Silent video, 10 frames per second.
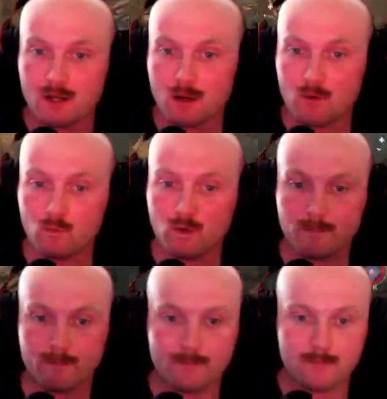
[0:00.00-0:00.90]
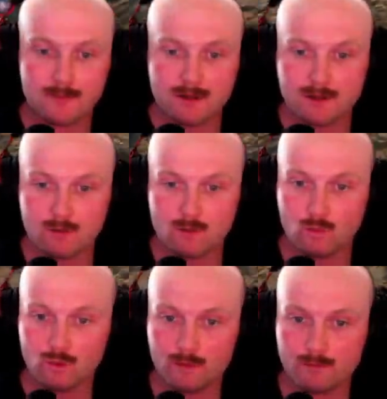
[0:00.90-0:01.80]
Whoop.
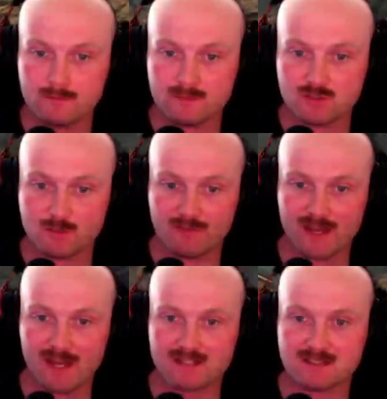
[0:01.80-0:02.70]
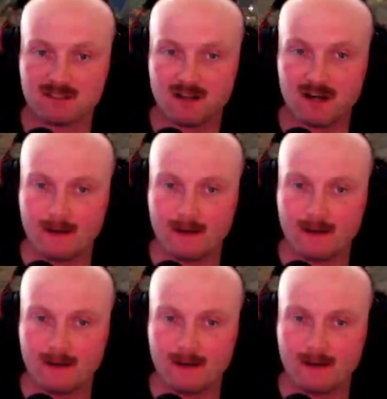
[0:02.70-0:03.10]
Whoop. Super fast. All right.